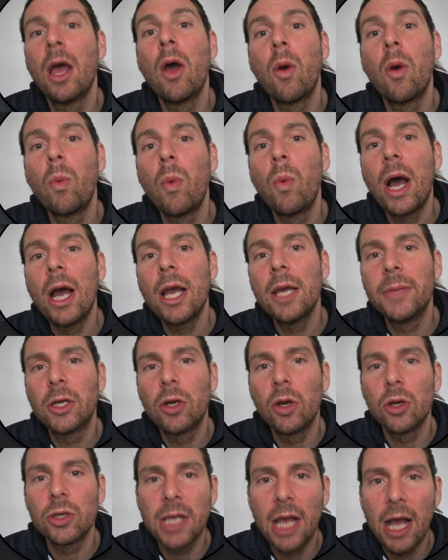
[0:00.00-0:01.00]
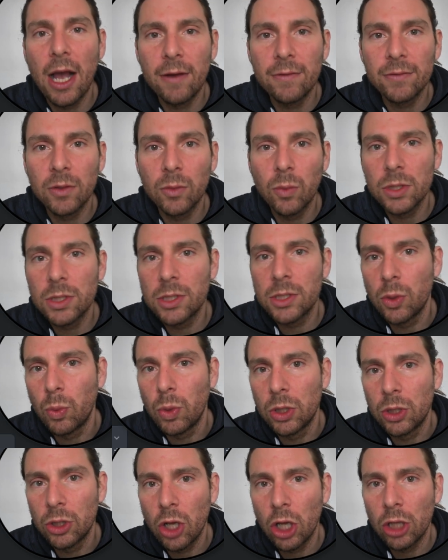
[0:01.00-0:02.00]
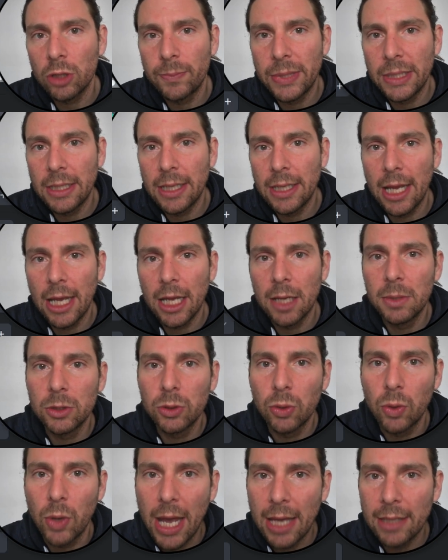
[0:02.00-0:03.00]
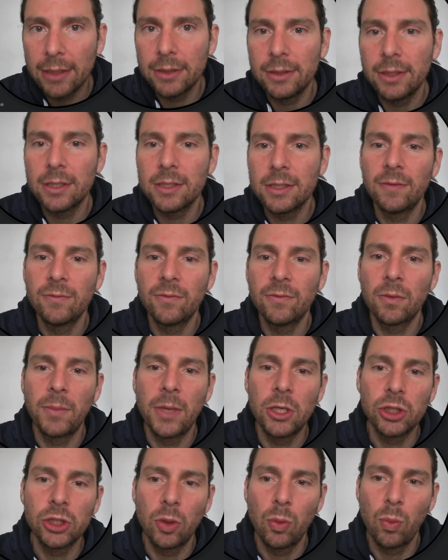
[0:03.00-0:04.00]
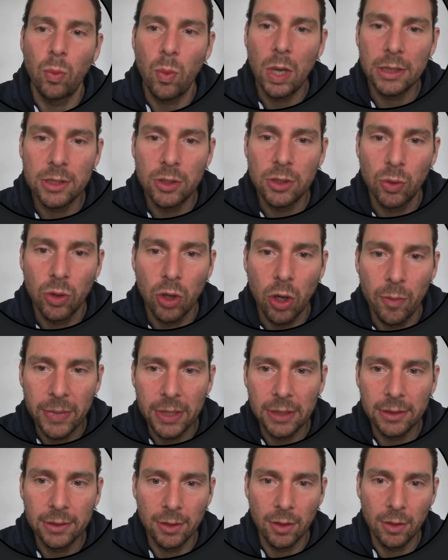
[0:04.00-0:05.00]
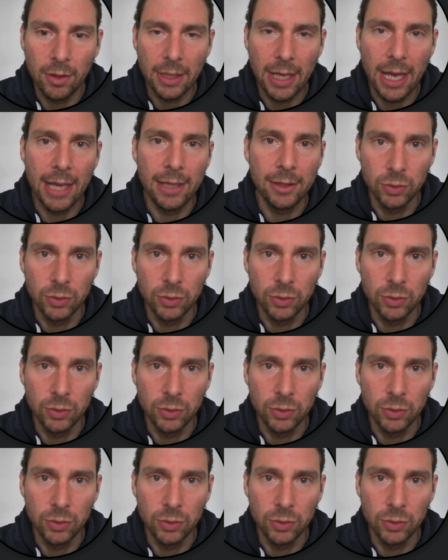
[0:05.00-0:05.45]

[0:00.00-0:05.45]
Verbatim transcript: Why? Because afterwards you will not be able to edit this information once you commit and you